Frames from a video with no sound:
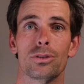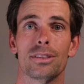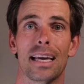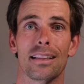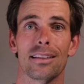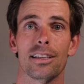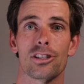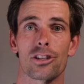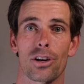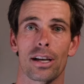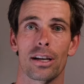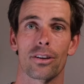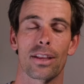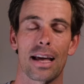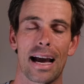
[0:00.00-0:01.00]
daily
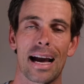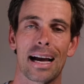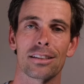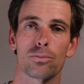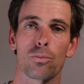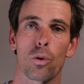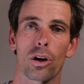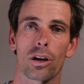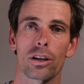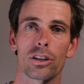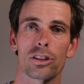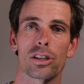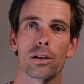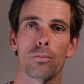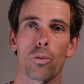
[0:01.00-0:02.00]
trainer that has more
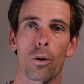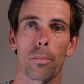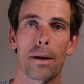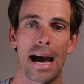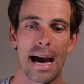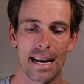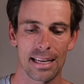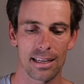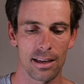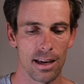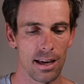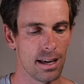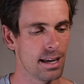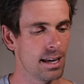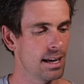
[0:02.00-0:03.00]
cushion, more padding.
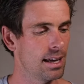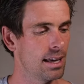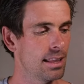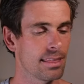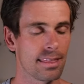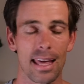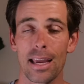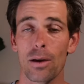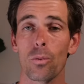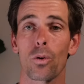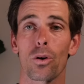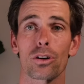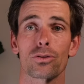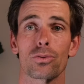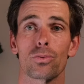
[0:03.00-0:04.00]
They
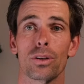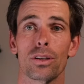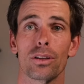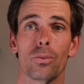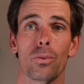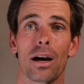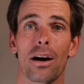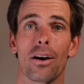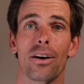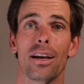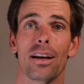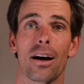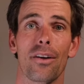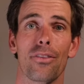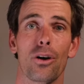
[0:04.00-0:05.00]
worked really well,
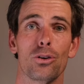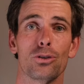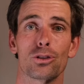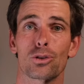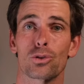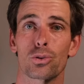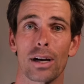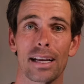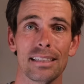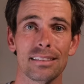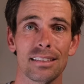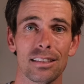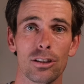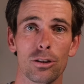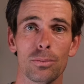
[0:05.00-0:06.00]
and on those
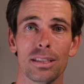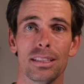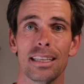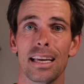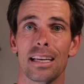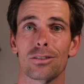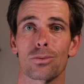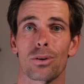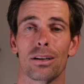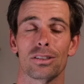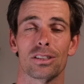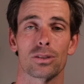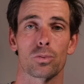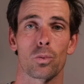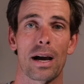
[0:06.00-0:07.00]
crazy humid days where I
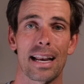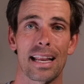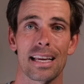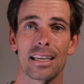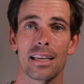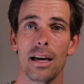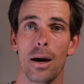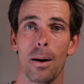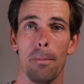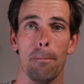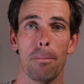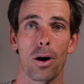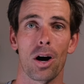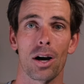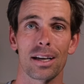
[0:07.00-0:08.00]
was sweating,
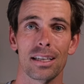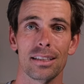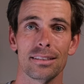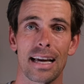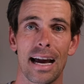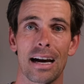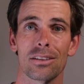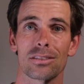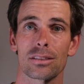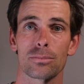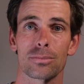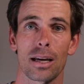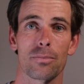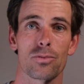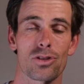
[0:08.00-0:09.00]
bogging down,
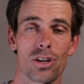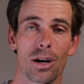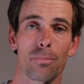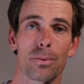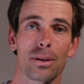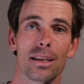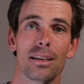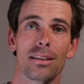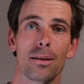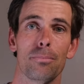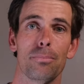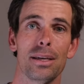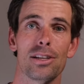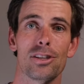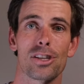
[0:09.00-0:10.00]
sometimes jumping in the
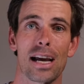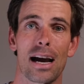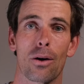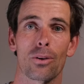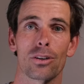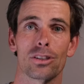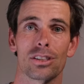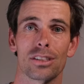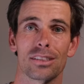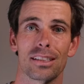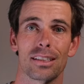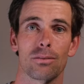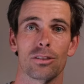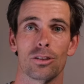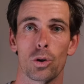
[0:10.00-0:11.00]
beach showers just
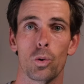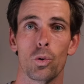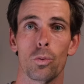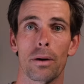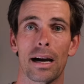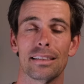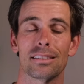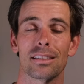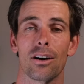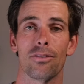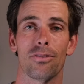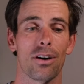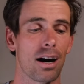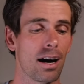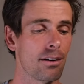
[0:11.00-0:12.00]
to cool myself
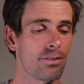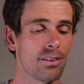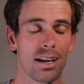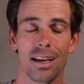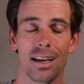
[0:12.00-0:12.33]
off,